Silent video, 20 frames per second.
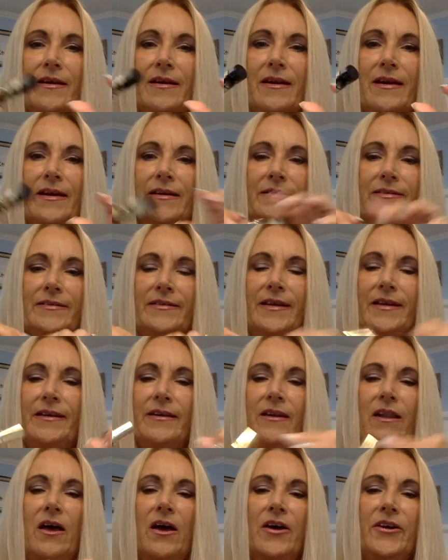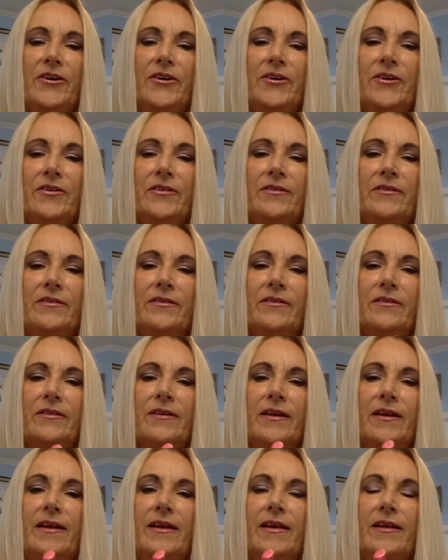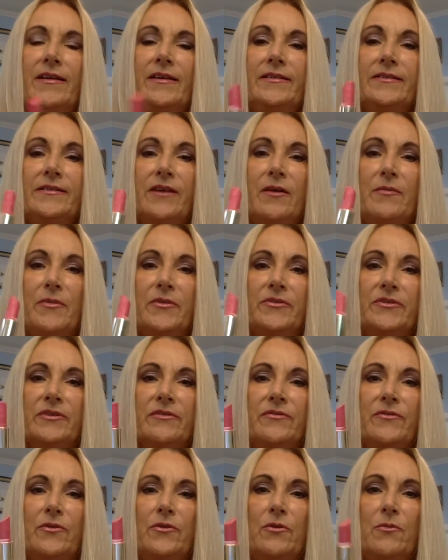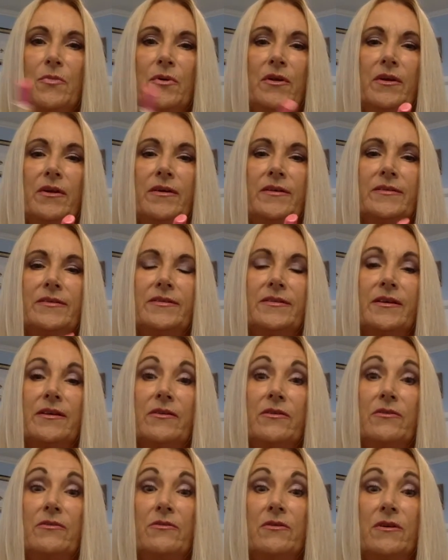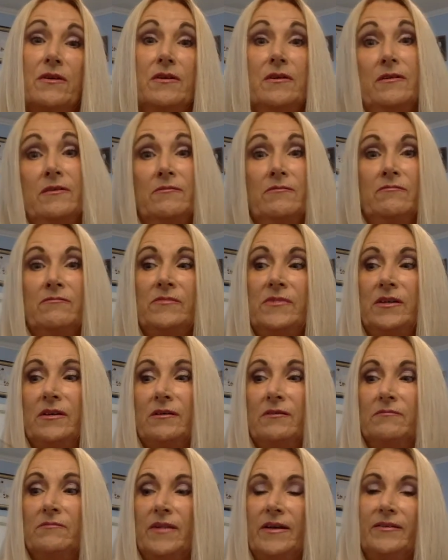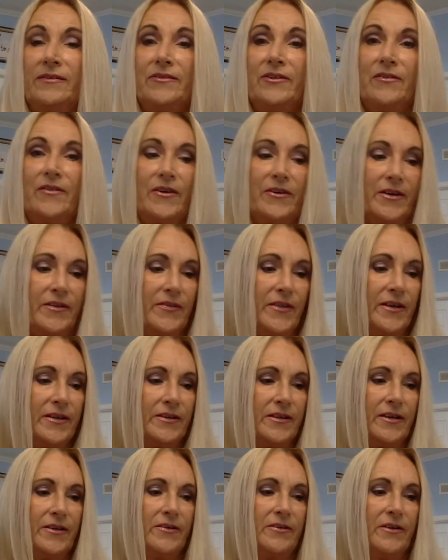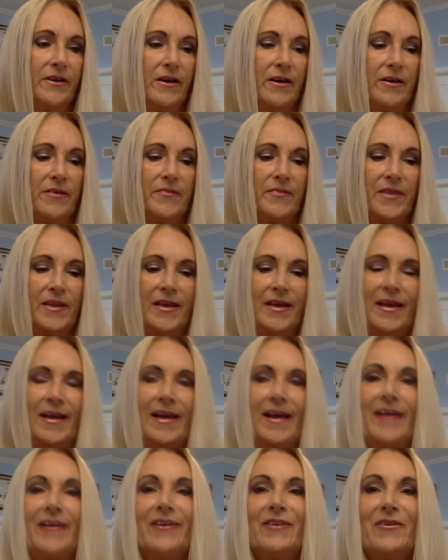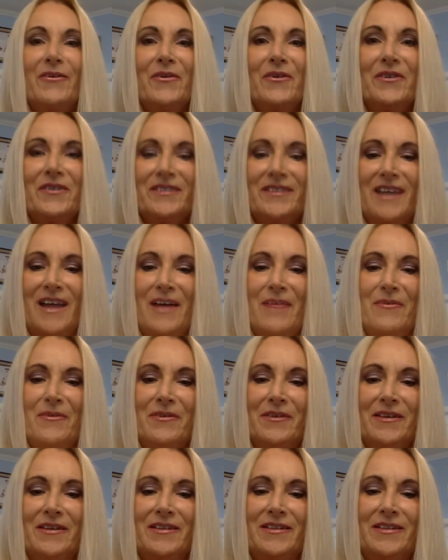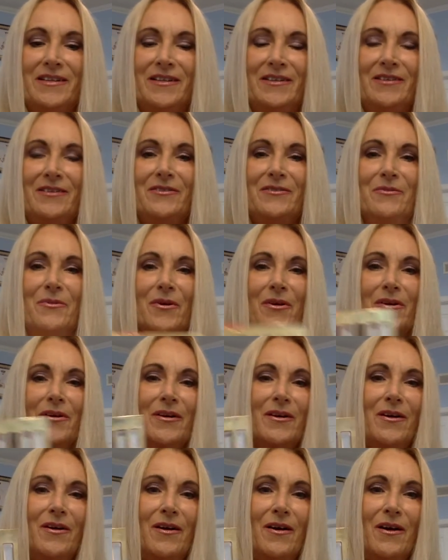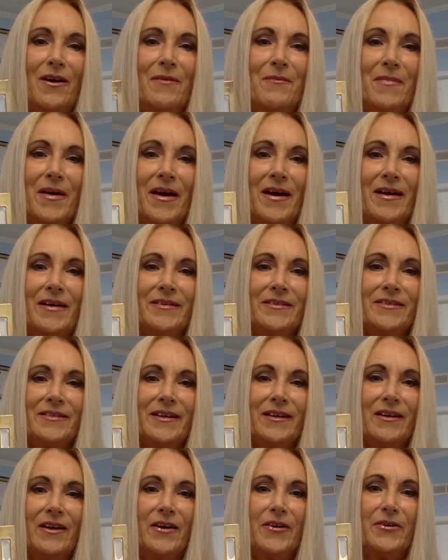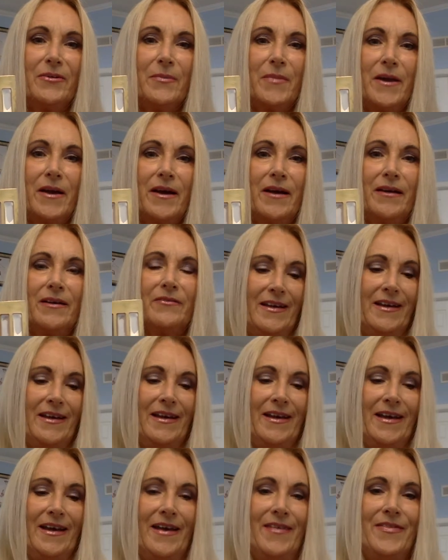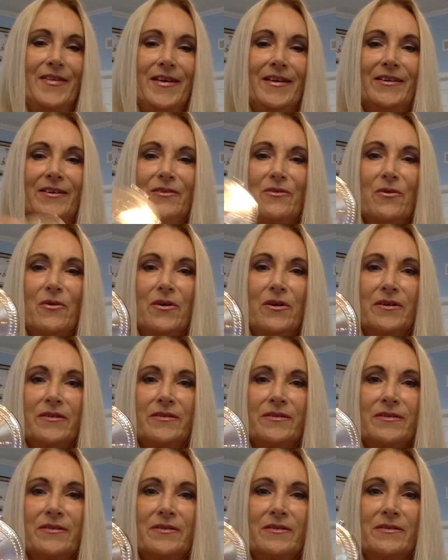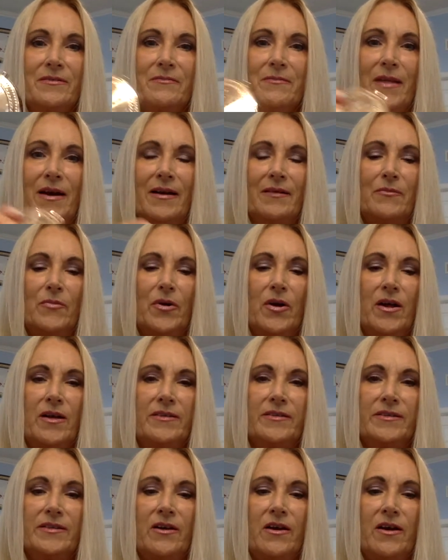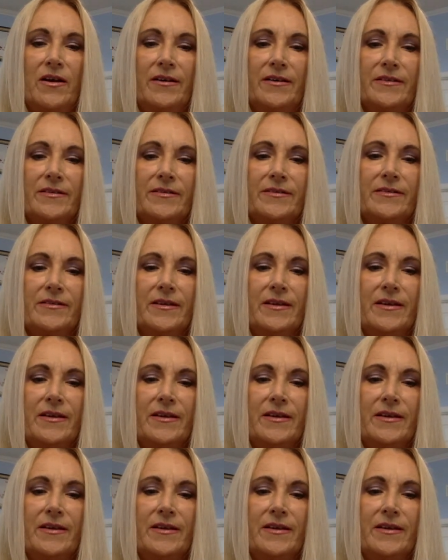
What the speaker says: Estee Lauder, and it's almost a full bullet, so, I don't know if I'll get that done or not. And, of course, I will continue to work on my Estee Lauder palette, and then, of course, my Bronze Goddess.